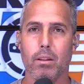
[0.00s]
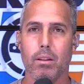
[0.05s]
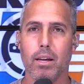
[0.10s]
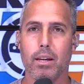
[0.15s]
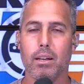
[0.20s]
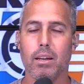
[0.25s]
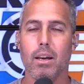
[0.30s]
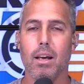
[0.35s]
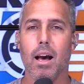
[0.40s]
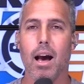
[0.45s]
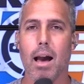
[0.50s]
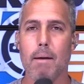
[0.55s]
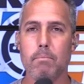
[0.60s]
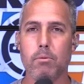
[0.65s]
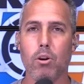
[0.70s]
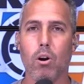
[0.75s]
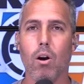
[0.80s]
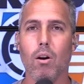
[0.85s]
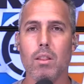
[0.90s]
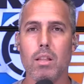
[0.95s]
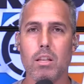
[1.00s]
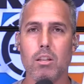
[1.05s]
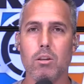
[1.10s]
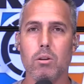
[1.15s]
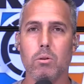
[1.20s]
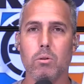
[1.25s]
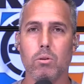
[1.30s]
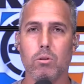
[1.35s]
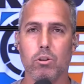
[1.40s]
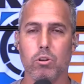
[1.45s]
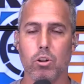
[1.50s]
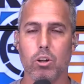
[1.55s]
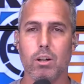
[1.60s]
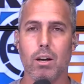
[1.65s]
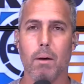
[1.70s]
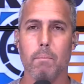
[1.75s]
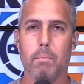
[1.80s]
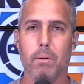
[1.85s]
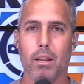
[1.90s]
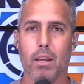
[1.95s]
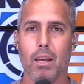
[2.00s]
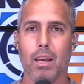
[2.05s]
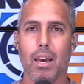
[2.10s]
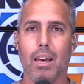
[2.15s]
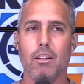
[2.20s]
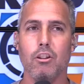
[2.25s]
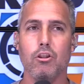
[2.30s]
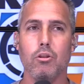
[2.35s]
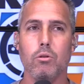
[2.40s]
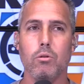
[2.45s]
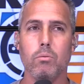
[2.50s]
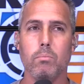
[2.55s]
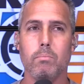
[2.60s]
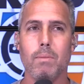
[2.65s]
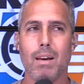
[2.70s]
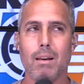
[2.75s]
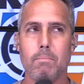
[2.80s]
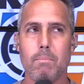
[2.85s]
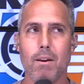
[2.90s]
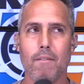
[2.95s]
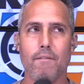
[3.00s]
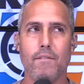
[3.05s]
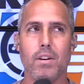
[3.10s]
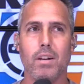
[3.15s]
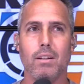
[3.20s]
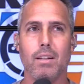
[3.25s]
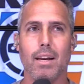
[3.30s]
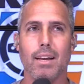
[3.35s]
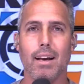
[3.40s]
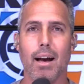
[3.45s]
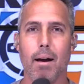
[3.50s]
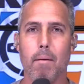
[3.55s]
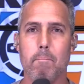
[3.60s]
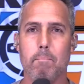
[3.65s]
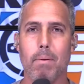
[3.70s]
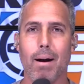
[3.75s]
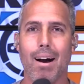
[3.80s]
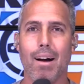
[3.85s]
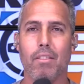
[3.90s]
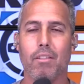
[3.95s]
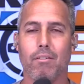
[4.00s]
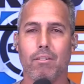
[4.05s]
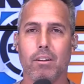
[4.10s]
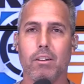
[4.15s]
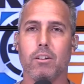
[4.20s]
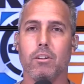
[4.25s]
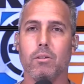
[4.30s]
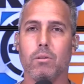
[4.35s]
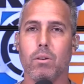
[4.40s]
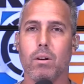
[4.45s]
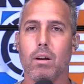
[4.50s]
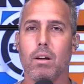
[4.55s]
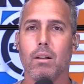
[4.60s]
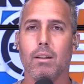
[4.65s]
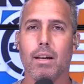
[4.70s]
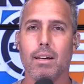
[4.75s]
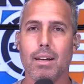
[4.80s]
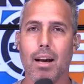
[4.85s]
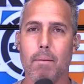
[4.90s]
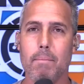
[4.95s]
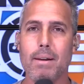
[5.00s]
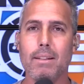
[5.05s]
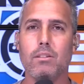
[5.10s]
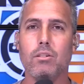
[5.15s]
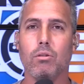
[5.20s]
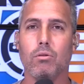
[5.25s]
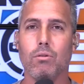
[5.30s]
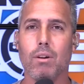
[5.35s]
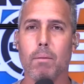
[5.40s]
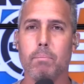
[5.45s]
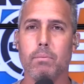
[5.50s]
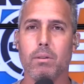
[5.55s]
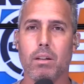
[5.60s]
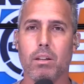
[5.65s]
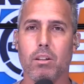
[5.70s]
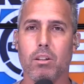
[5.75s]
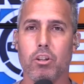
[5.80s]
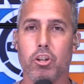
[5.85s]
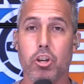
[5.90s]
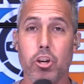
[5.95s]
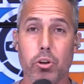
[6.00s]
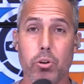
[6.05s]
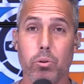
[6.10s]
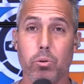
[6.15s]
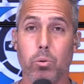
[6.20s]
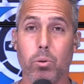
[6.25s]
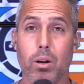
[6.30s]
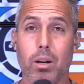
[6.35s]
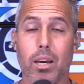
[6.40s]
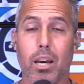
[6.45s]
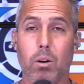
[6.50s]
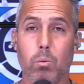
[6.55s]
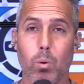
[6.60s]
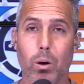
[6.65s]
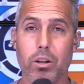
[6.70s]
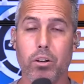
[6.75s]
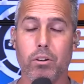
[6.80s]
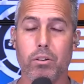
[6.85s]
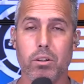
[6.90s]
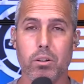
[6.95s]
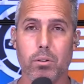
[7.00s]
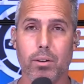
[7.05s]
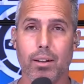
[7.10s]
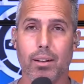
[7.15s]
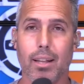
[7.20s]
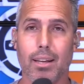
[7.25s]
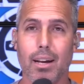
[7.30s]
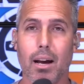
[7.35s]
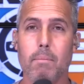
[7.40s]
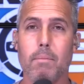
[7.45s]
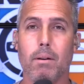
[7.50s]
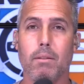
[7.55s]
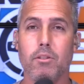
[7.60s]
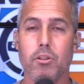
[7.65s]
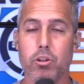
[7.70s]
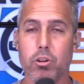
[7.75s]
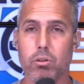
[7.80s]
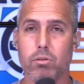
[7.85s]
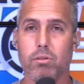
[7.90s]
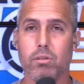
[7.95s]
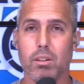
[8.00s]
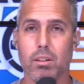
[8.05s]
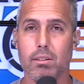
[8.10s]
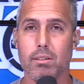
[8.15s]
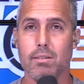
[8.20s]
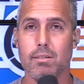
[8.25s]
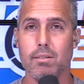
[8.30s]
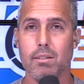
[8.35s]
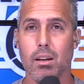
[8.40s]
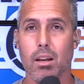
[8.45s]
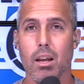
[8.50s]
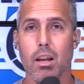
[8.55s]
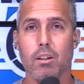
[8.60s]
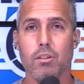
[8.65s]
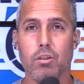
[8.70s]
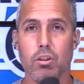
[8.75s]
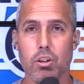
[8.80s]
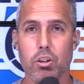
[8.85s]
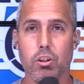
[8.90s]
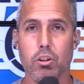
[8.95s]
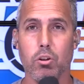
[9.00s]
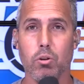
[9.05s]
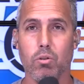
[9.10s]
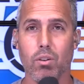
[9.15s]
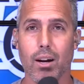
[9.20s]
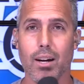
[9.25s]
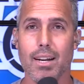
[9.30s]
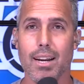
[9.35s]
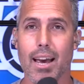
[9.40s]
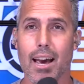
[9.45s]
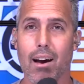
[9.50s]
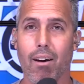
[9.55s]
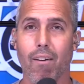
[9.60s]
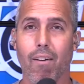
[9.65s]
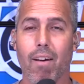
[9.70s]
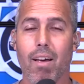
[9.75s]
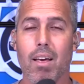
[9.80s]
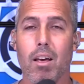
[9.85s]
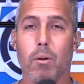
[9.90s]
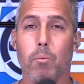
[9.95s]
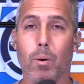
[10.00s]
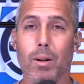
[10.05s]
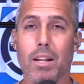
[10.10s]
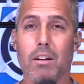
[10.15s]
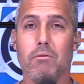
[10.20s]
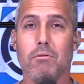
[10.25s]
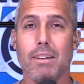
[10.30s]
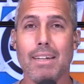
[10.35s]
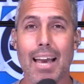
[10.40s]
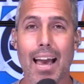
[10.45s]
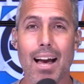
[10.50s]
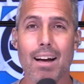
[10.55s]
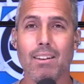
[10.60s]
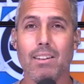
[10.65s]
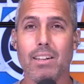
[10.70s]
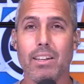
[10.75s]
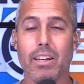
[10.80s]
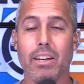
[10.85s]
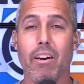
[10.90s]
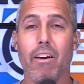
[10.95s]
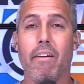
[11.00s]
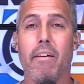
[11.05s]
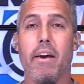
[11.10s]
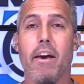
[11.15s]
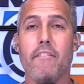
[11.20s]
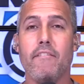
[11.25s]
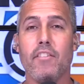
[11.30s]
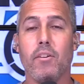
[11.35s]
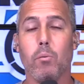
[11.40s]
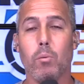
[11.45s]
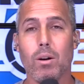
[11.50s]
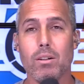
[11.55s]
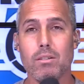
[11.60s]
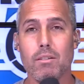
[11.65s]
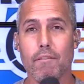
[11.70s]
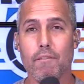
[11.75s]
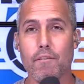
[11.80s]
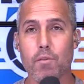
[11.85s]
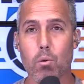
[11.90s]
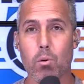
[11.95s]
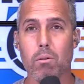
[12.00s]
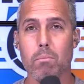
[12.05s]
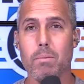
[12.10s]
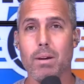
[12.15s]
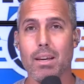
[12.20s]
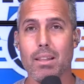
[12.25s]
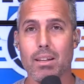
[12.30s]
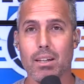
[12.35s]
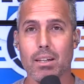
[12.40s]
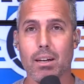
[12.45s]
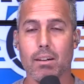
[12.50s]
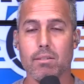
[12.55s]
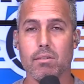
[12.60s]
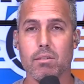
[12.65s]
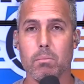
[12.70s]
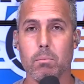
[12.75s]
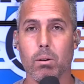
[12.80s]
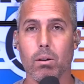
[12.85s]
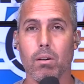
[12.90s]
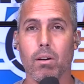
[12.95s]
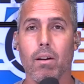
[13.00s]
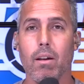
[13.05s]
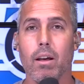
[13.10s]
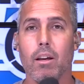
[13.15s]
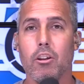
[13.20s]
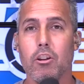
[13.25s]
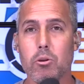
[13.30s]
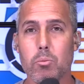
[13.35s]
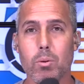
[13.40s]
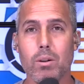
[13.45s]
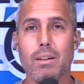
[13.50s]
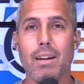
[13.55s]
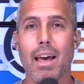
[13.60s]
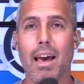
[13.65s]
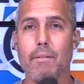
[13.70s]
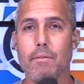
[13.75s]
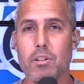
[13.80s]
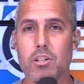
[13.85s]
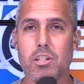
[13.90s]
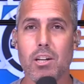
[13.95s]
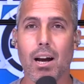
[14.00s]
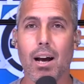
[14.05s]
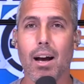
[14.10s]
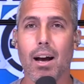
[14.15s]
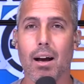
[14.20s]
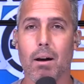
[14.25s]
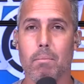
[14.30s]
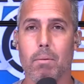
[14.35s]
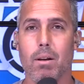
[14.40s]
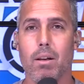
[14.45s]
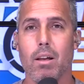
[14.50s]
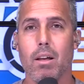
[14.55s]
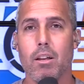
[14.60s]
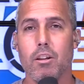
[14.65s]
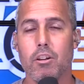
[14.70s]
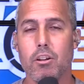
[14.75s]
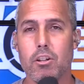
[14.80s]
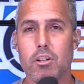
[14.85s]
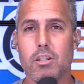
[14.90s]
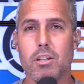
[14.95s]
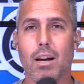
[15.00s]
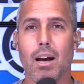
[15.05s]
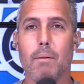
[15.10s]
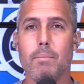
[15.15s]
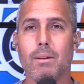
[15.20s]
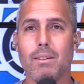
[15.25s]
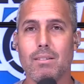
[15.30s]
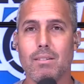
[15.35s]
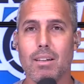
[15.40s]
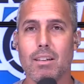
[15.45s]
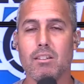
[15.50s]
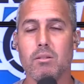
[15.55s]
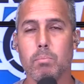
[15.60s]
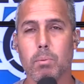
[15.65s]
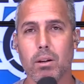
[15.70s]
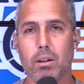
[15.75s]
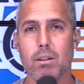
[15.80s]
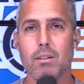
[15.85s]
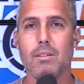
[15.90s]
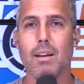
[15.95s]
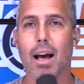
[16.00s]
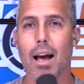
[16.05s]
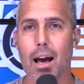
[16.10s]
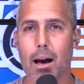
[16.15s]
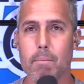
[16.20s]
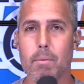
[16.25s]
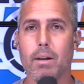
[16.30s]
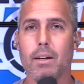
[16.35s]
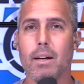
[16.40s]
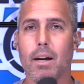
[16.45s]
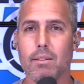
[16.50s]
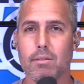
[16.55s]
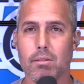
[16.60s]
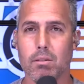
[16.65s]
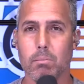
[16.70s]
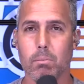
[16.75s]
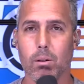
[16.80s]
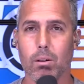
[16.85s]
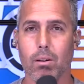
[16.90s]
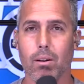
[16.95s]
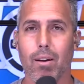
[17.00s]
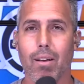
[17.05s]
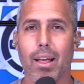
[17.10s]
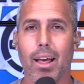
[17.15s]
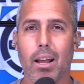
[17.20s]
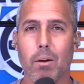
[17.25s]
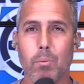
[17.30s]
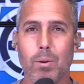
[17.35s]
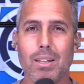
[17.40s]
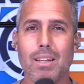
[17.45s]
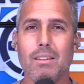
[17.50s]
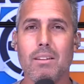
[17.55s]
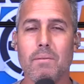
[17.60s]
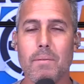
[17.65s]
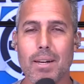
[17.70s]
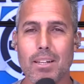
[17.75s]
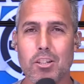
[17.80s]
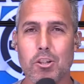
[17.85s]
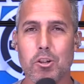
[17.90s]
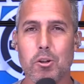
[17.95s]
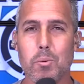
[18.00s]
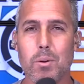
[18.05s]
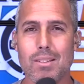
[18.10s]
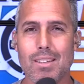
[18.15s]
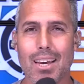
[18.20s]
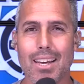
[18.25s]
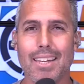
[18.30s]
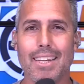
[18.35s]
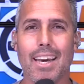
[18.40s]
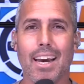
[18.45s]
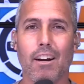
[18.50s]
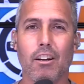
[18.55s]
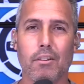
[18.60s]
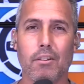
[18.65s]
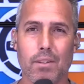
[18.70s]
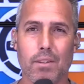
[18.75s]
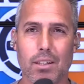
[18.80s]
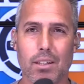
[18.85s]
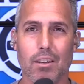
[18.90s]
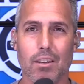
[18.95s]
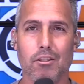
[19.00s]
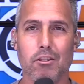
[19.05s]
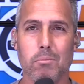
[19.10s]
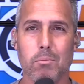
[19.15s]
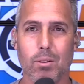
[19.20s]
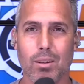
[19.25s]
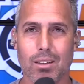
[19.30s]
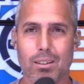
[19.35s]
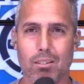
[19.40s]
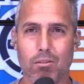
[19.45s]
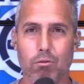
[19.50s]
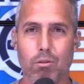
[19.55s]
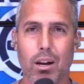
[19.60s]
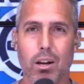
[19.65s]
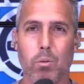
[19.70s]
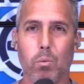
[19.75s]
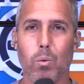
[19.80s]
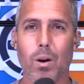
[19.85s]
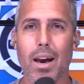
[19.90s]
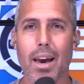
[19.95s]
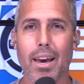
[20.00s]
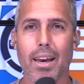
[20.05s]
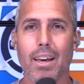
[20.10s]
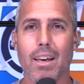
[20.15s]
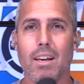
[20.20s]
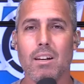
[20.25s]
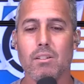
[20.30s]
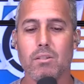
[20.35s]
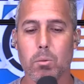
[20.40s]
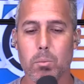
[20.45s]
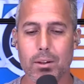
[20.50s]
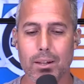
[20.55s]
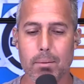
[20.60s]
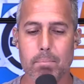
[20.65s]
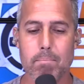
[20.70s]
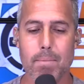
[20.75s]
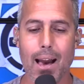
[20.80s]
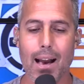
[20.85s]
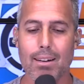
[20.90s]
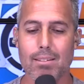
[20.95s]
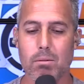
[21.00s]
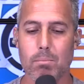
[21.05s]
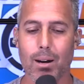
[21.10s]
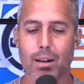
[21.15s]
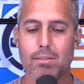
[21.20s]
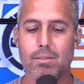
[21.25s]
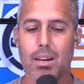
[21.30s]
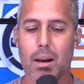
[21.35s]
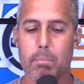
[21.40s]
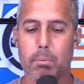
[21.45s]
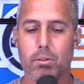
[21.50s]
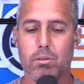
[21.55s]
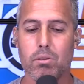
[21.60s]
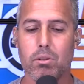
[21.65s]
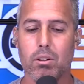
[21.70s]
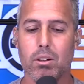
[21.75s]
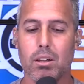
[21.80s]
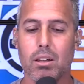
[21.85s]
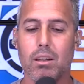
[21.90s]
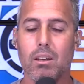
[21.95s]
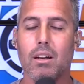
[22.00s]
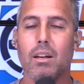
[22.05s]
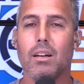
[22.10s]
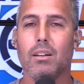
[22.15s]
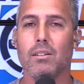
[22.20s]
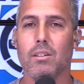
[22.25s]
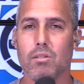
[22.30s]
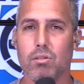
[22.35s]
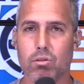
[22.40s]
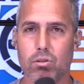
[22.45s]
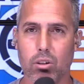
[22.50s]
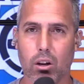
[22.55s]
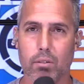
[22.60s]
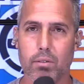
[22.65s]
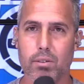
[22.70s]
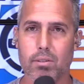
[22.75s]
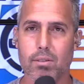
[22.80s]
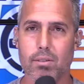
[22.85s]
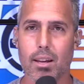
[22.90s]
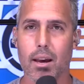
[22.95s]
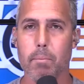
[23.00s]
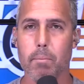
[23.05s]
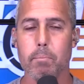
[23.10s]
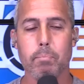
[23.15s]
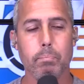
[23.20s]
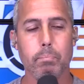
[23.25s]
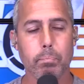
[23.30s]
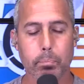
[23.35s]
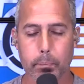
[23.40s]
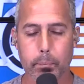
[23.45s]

Like, I'm calling you, your company, and you make me feel like I'm bothering you. Like I'm interrupting you in what you're doing. Like I'm a nuisance to you right now. When in reality, if it wasn't for me, the customer, you wouldn't have a job. Your job exists because I'm a customer, and we need to make sure we take care of the customer in the right way so we can maximize the opportunity to service them,